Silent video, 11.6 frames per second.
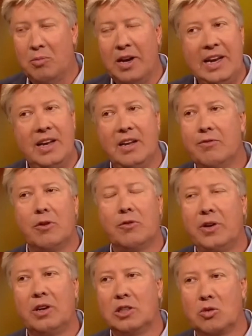but He didn't
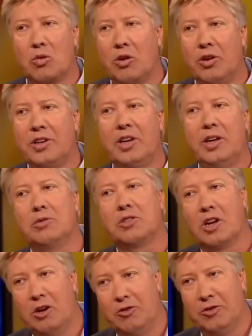fulfill His word till He was
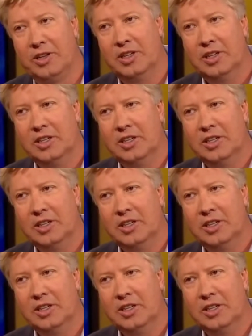100.